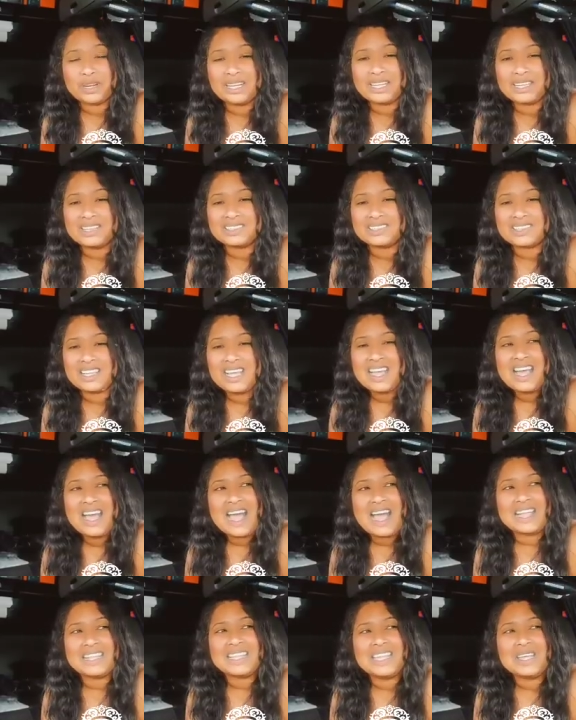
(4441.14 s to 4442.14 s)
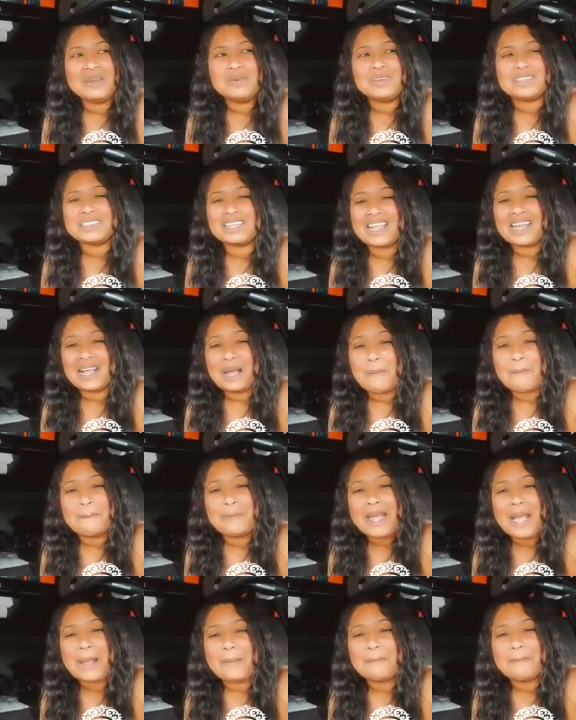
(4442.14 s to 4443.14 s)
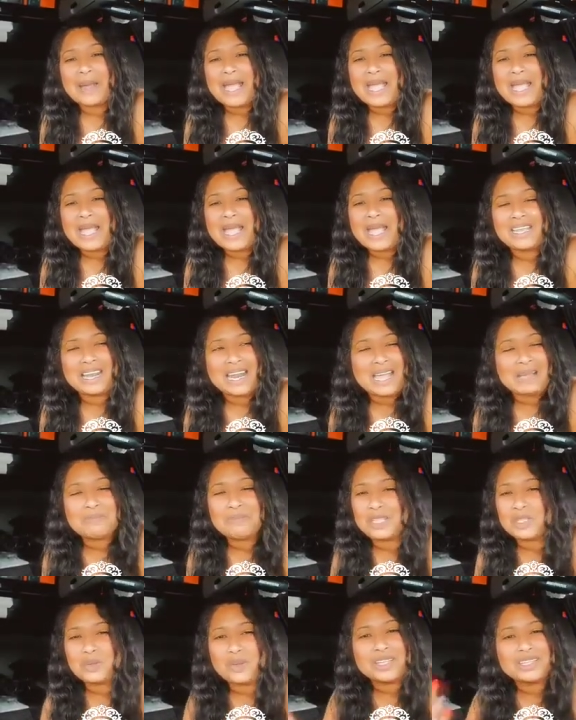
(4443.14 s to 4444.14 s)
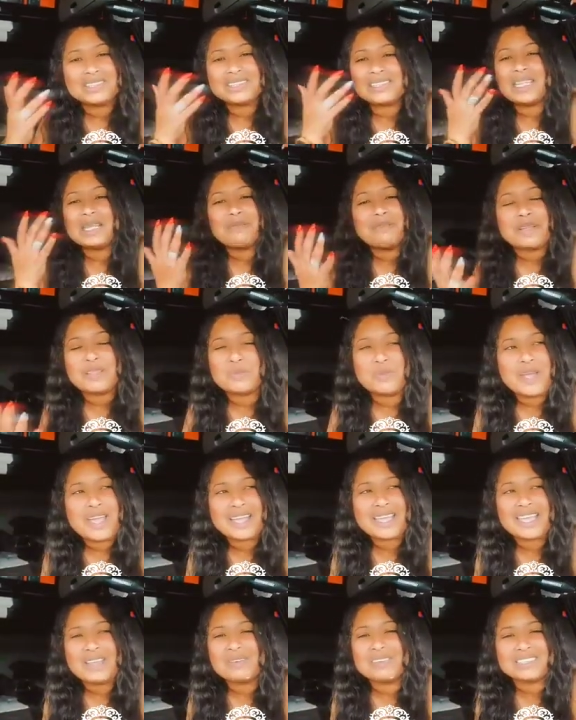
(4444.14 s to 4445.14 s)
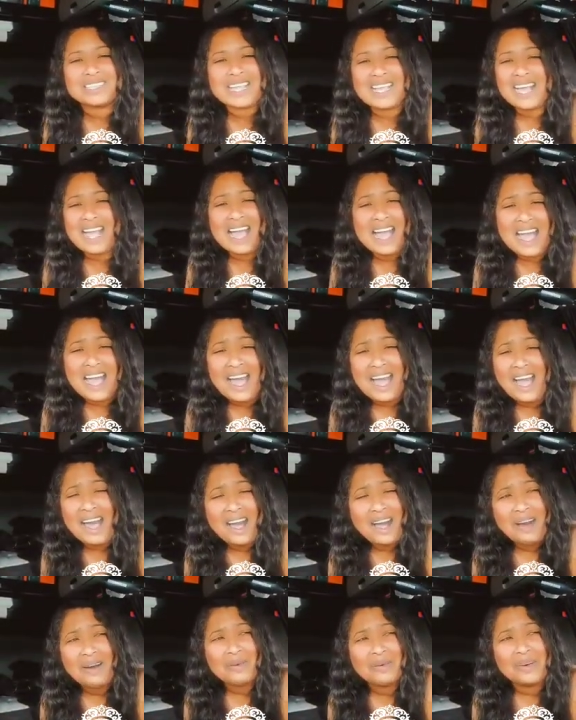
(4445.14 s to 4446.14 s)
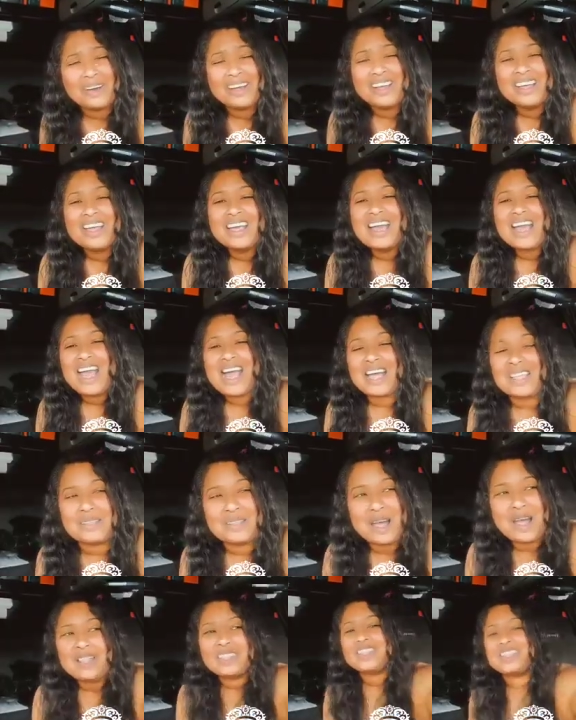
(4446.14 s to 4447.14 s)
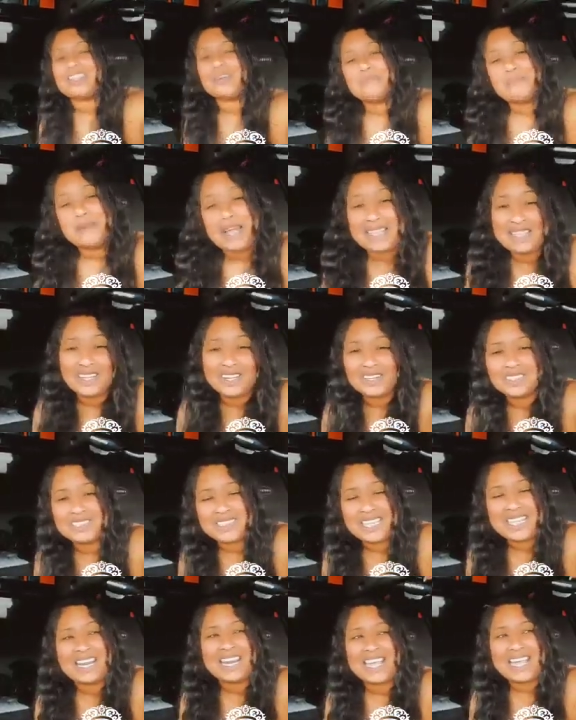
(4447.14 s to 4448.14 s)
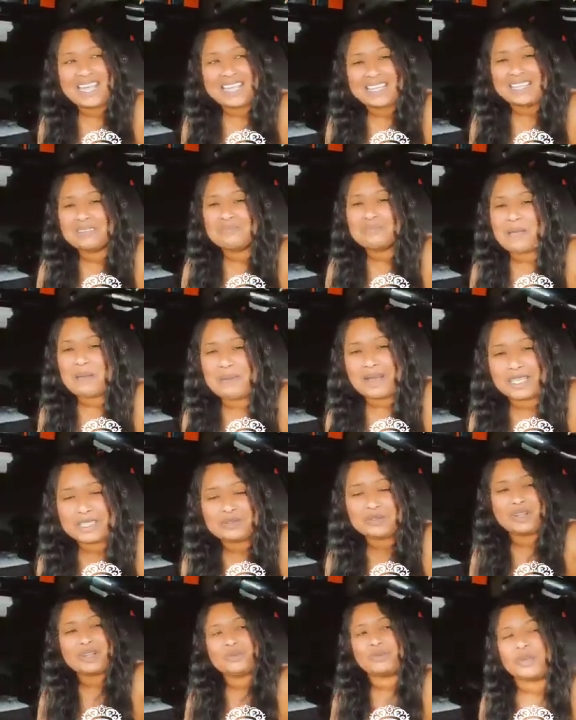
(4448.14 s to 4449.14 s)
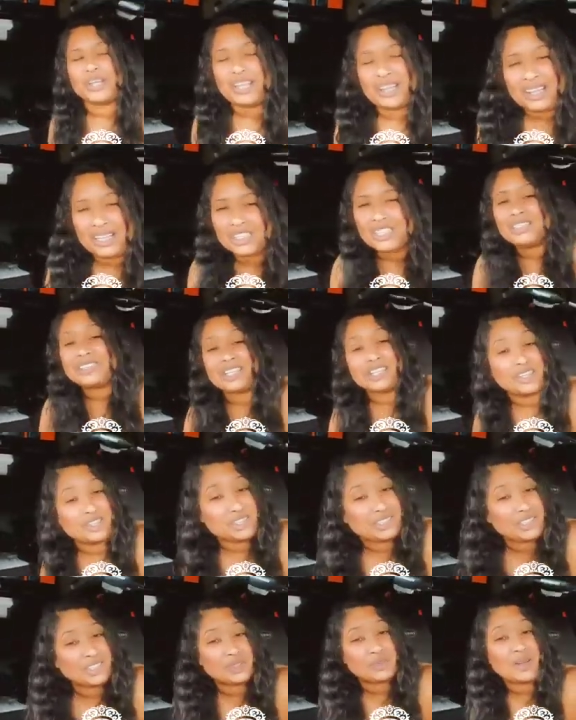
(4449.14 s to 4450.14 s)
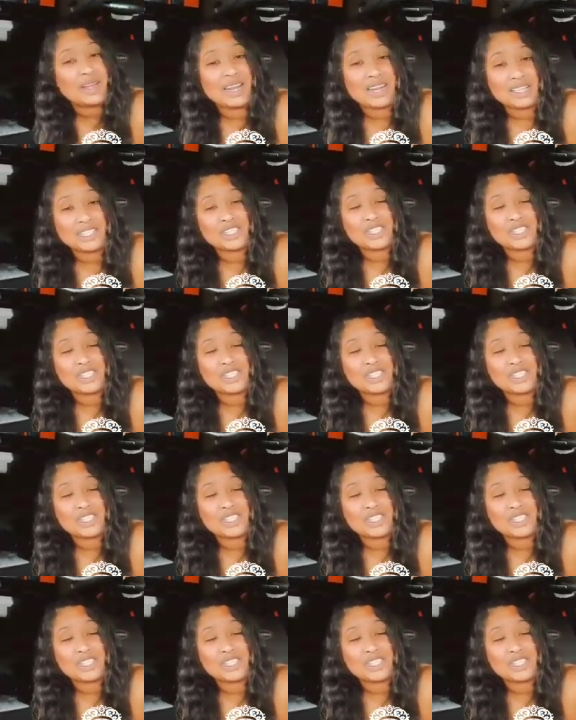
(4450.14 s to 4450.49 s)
between sleep and wake. He was like, ow! And my nurse, Elaine, my best friend Rhea, she's a nurse as well, and she came with us, to accompany us for surgery.